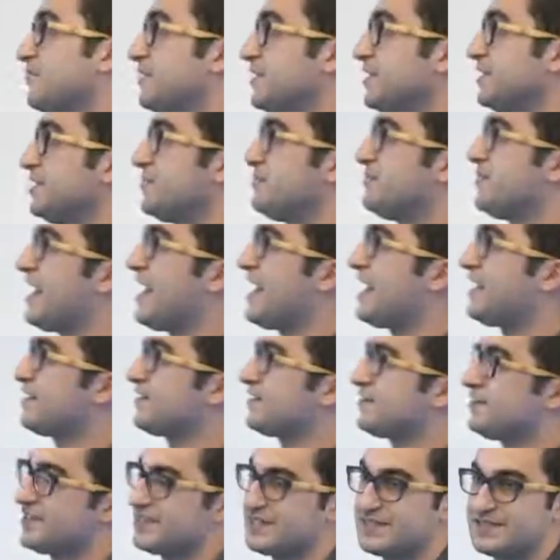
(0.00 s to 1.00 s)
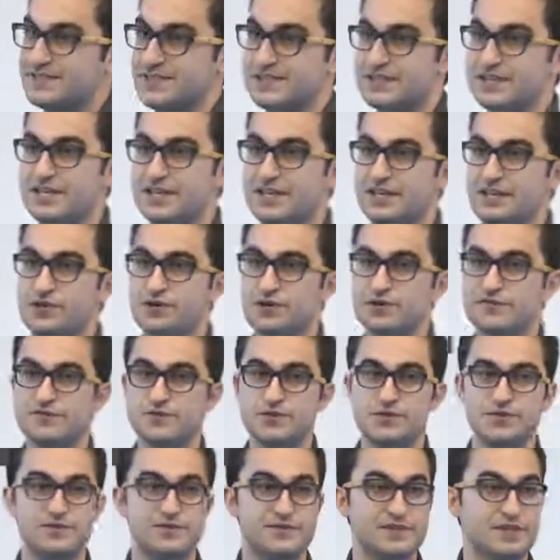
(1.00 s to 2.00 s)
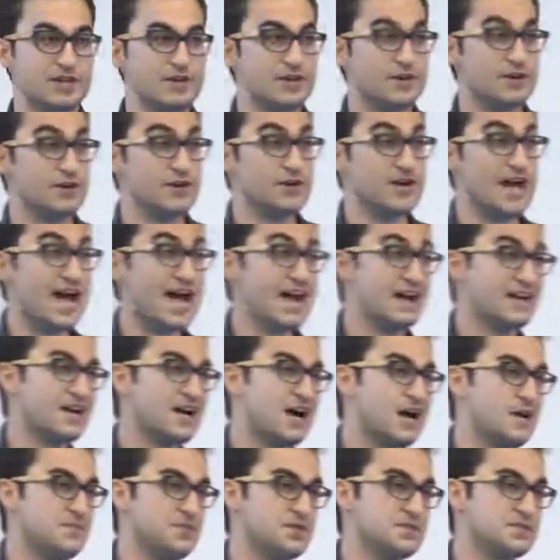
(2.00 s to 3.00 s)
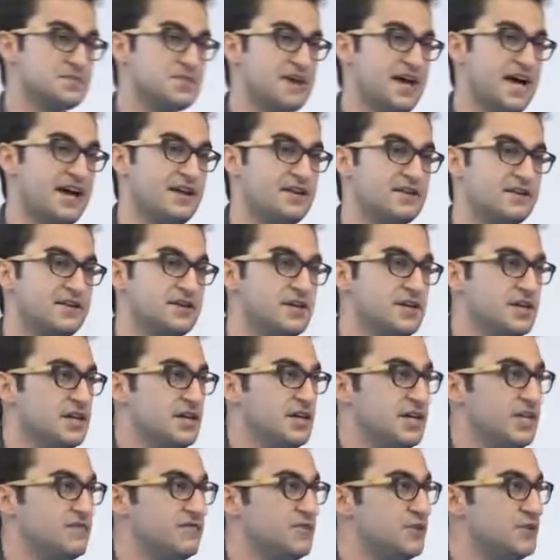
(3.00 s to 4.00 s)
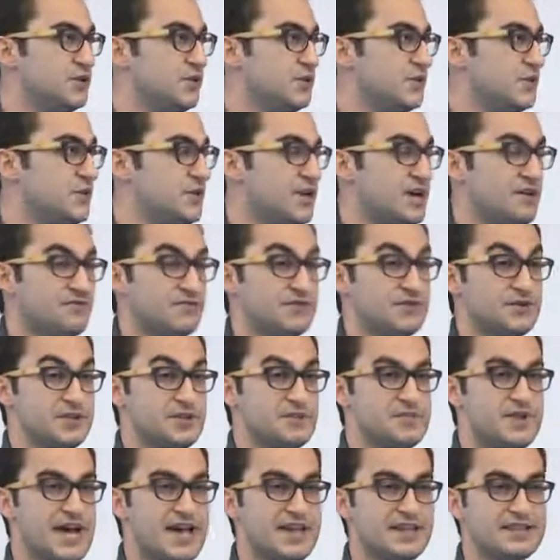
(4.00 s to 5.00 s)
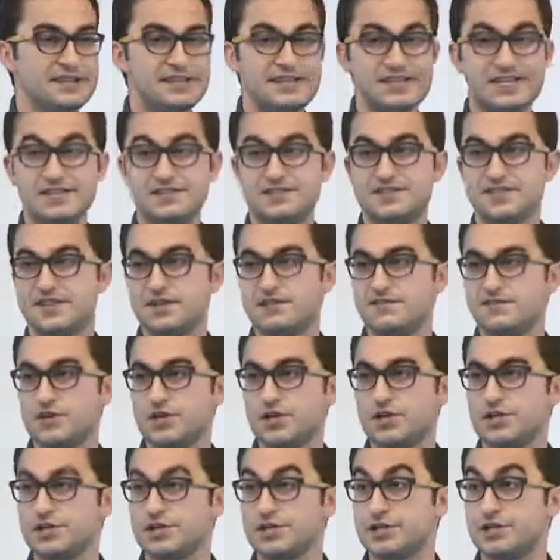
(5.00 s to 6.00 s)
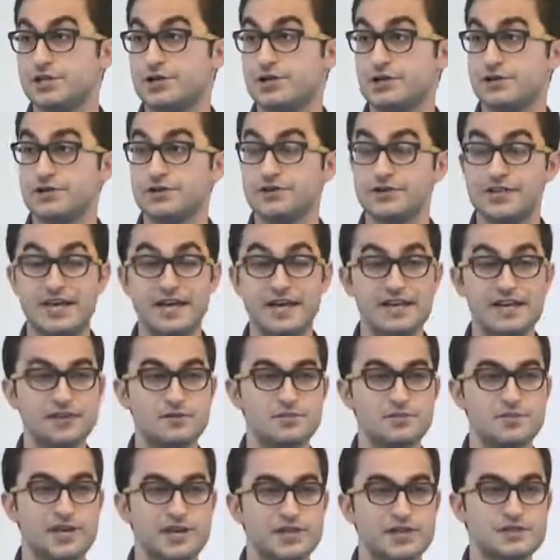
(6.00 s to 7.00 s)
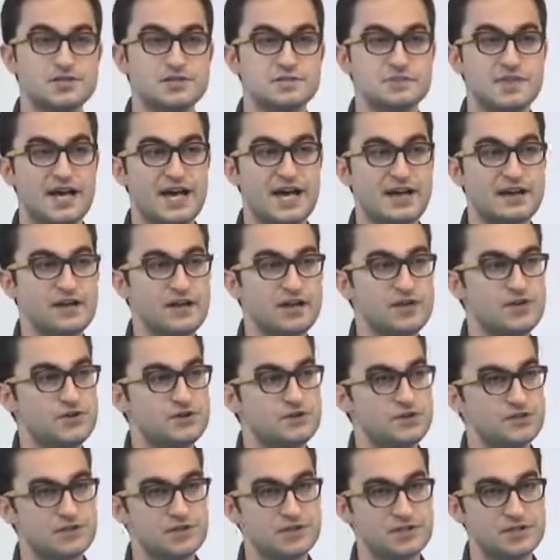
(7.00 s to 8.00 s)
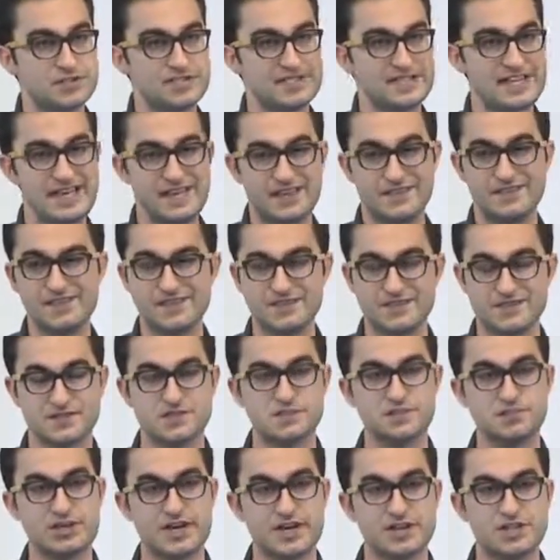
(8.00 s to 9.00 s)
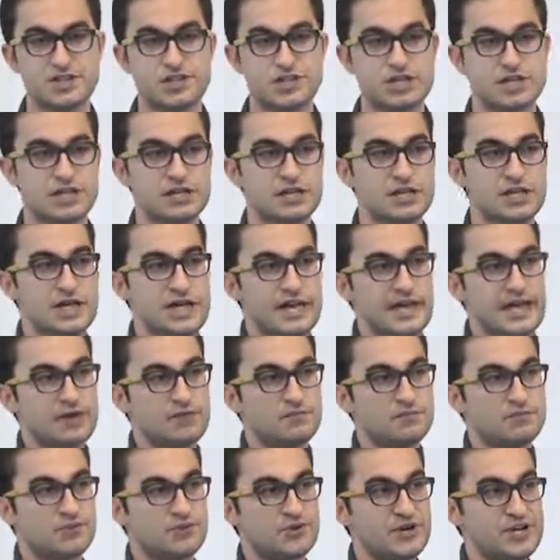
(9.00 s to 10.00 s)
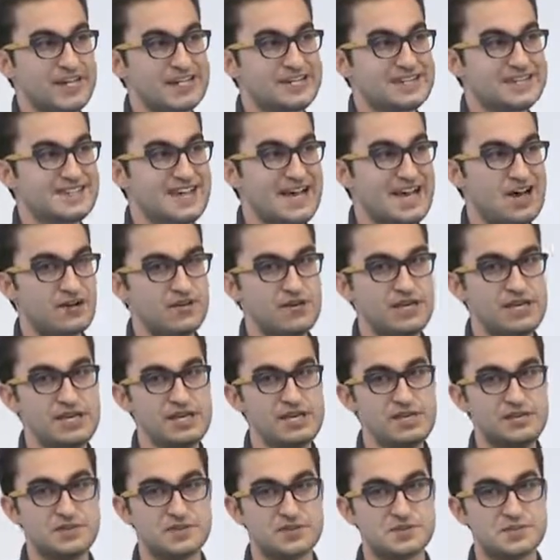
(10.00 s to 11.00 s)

really bad click to lead, or if you, then you know your ad copy is bad. If you know that you have really bad lead to conversion, you know your landing page is bad. And you can sort of take this spreadsheet and break down each